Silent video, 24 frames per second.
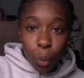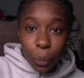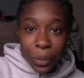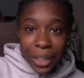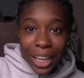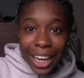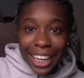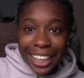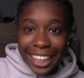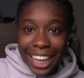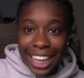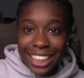
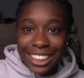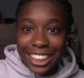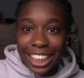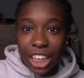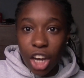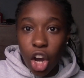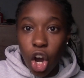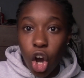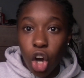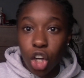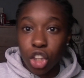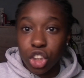We are
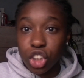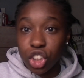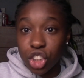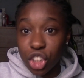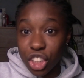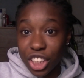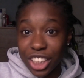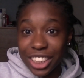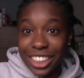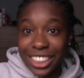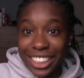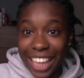getting on
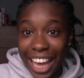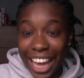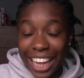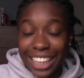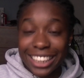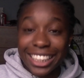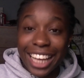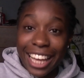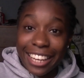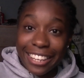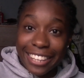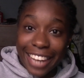to the
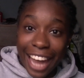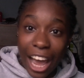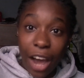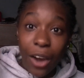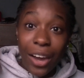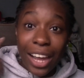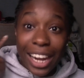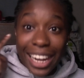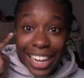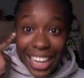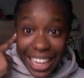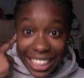sex.
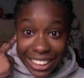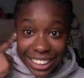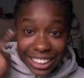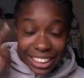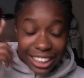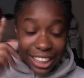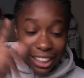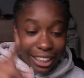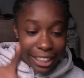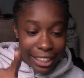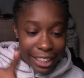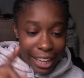Now,
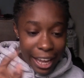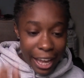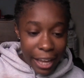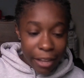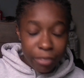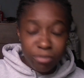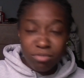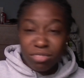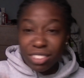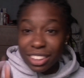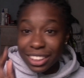listen, yeah.